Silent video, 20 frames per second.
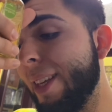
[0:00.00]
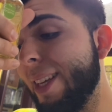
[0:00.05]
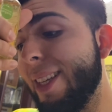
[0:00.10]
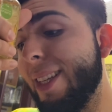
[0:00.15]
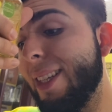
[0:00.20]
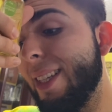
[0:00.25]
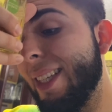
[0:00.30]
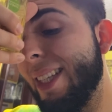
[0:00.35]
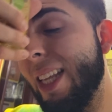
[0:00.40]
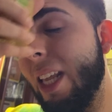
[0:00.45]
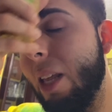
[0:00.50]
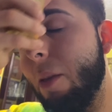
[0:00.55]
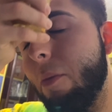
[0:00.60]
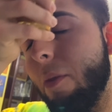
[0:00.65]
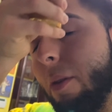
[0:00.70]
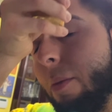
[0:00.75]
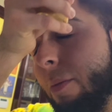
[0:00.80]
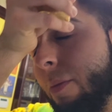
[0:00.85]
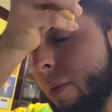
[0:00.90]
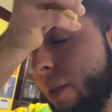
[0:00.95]
Steam
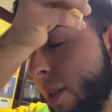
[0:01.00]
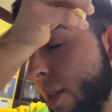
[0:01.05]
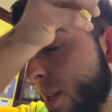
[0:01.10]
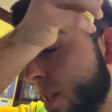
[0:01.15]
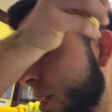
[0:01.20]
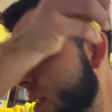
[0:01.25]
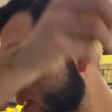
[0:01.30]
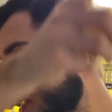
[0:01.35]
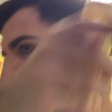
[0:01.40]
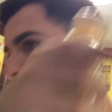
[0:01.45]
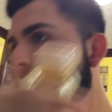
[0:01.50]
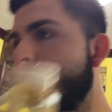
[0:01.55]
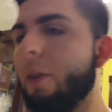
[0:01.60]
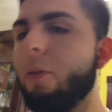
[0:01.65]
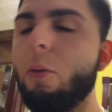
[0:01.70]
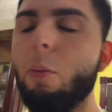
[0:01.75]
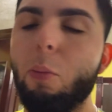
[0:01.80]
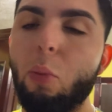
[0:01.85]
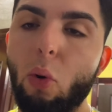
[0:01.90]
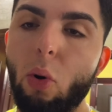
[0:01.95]
them, never
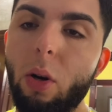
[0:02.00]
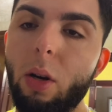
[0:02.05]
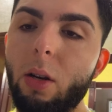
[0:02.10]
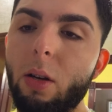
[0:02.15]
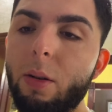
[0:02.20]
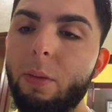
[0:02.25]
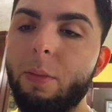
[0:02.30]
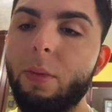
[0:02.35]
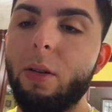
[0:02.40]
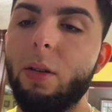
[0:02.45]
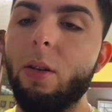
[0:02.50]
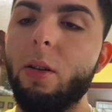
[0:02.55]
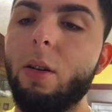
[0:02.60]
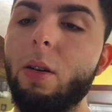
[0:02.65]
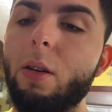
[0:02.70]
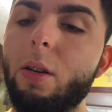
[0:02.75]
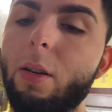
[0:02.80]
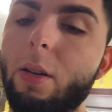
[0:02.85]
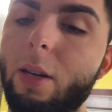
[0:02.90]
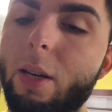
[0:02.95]
boil
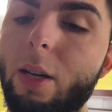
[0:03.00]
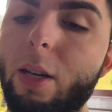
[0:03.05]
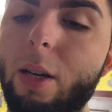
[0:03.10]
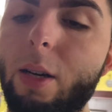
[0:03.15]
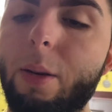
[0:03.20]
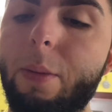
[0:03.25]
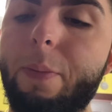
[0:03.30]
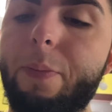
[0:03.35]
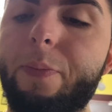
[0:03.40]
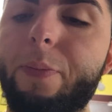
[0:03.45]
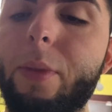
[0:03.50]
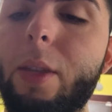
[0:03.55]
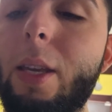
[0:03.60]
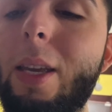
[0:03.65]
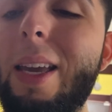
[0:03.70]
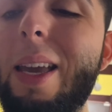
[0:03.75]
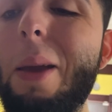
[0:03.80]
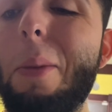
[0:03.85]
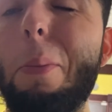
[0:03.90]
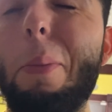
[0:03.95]
them.
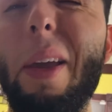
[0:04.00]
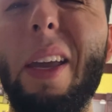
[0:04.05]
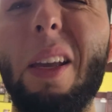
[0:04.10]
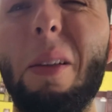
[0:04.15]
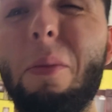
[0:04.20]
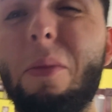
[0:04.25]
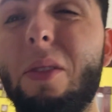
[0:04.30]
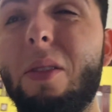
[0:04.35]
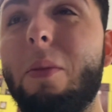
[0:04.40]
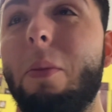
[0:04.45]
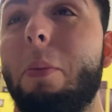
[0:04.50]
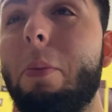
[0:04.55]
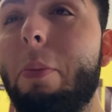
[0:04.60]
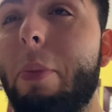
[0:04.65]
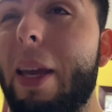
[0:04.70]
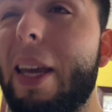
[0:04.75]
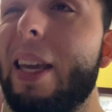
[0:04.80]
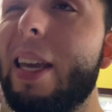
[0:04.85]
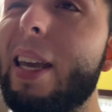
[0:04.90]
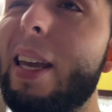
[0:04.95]

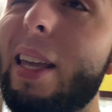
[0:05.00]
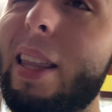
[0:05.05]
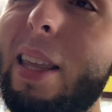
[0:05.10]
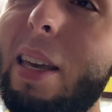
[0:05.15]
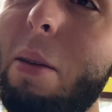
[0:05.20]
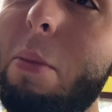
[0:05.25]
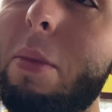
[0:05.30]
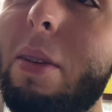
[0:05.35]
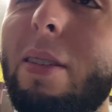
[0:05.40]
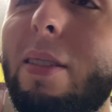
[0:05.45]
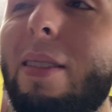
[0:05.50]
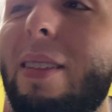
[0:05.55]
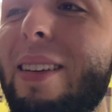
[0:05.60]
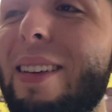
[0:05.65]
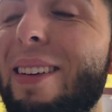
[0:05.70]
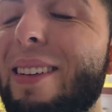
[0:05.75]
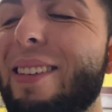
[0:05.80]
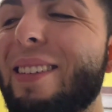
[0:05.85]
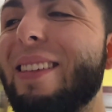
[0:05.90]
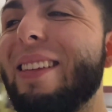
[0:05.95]
Baking them is
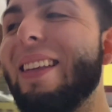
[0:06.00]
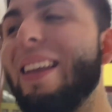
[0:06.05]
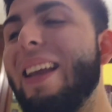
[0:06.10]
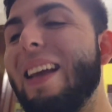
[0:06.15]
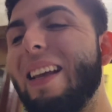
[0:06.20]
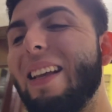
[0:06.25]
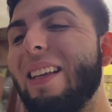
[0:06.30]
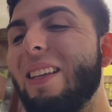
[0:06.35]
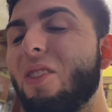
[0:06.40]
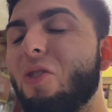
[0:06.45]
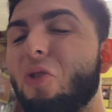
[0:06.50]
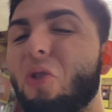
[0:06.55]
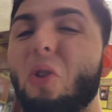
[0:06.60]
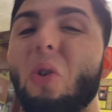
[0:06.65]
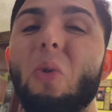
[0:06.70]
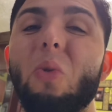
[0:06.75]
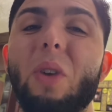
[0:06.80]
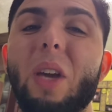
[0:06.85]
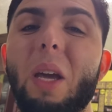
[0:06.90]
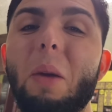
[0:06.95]
it's
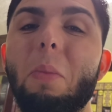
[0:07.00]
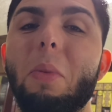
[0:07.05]
okay, but